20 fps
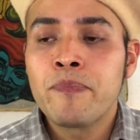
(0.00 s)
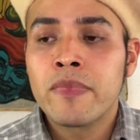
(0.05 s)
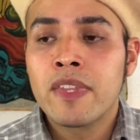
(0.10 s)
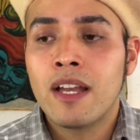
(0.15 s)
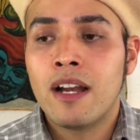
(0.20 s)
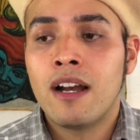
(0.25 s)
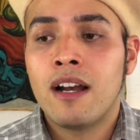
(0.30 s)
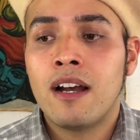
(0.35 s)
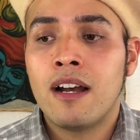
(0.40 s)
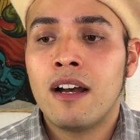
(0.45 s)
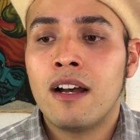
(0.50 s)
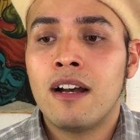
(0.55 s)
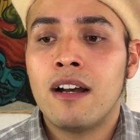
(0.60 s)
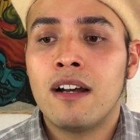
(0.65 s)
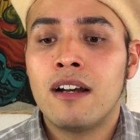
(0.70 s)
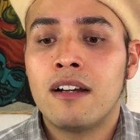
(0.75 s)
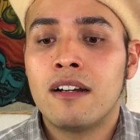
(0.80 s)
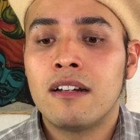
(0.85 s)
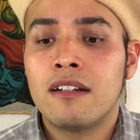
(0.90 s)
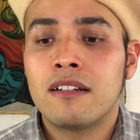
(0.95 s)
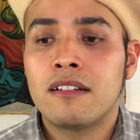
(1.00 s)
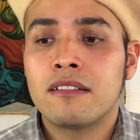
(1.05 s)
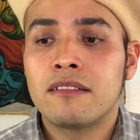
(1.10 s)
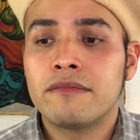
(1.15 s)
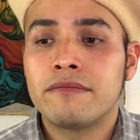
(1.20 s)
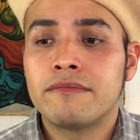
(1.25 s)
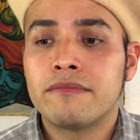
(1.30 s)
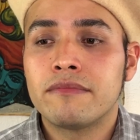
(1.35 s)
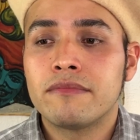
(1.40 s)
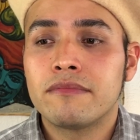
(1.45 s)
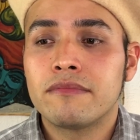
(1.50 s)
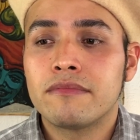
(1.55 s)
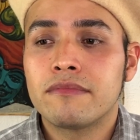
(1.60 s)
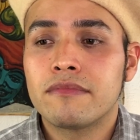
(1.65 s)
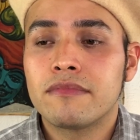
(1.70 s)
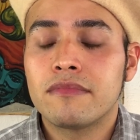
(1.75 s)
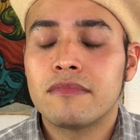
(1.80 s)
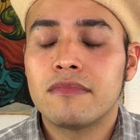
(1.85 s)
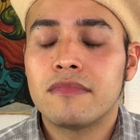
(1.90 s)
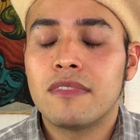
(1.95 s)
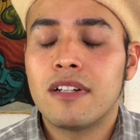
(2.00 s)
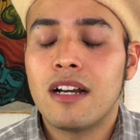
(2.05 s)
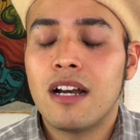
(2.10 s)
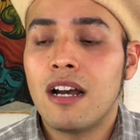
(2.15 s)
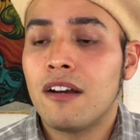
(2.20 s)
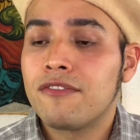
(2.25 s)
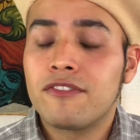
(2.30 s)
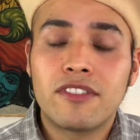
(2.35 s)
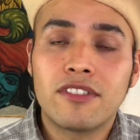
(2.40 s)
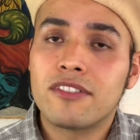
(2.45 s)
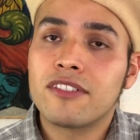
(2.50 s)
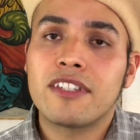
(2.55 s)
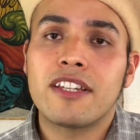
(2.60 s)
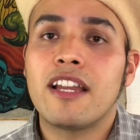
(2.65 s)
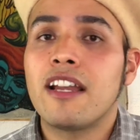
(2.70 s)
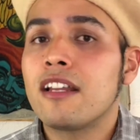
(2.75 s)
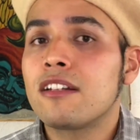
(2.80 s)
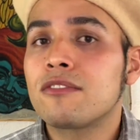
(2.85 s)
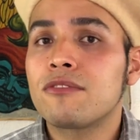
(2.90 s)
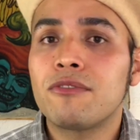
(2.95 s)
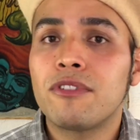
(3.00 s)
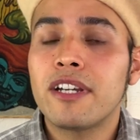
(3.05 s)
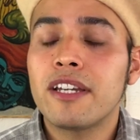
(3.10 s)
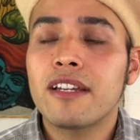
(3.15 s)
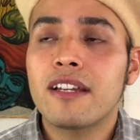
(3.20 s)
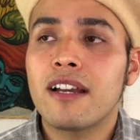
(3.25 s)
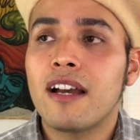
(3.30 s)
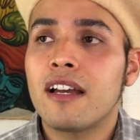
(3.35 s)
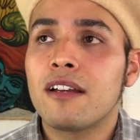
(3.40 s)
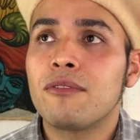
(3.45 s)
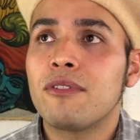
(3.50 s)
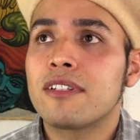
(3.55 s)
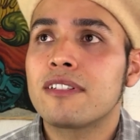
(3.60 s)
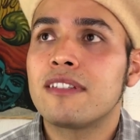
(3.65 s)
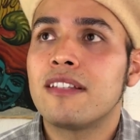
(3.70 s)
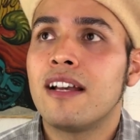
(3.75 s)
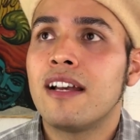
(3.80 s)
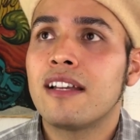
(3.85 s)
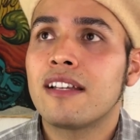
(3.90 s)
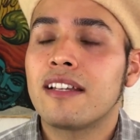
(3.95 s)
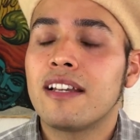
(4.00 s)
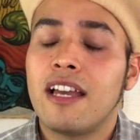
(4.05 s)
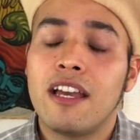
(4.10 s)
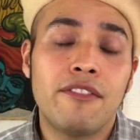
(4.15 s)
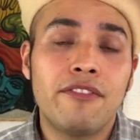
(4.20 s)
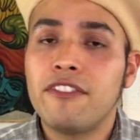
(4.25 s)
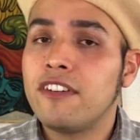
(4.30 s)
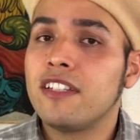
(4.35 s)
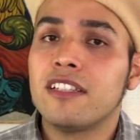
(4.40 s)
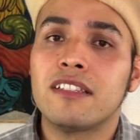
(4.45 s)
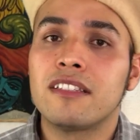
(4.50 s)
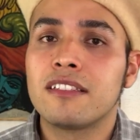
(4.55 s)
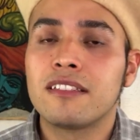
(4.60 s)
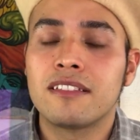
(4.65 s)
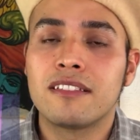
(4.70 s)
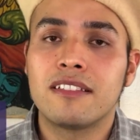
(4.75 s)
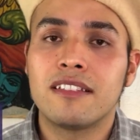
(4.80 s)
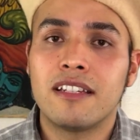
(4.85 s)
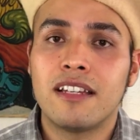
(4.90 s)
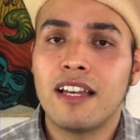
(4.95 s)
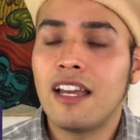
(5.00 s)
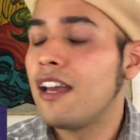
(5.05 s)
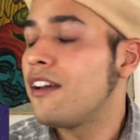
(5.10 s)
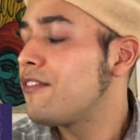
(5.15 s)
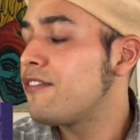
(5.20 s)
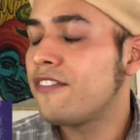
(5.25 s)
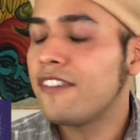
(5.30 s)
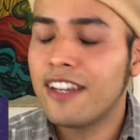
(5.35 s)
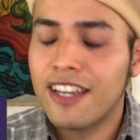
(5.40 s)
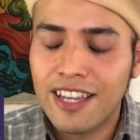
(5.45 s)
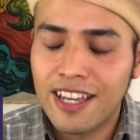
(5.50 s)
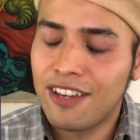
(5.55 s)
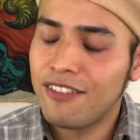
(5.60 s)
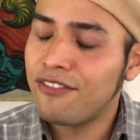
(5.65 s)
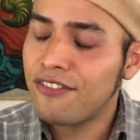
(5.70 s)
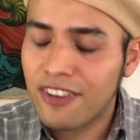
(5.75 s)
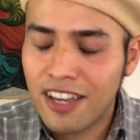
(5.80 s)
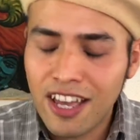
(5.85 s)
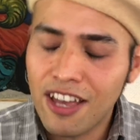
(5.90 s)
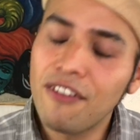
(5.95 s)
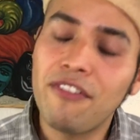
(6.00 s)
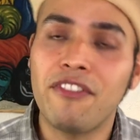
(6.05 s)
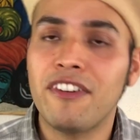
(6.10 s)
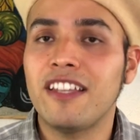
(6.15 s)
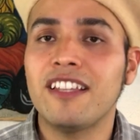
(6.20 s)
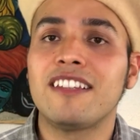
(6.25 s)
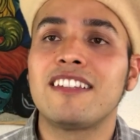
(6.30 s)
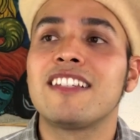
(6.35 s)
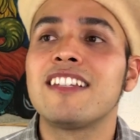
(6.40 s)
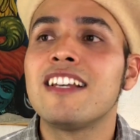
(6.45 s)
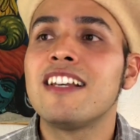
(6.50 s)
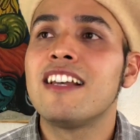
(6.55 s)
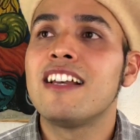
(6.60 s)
And after the earthquake I was like, F it, F it.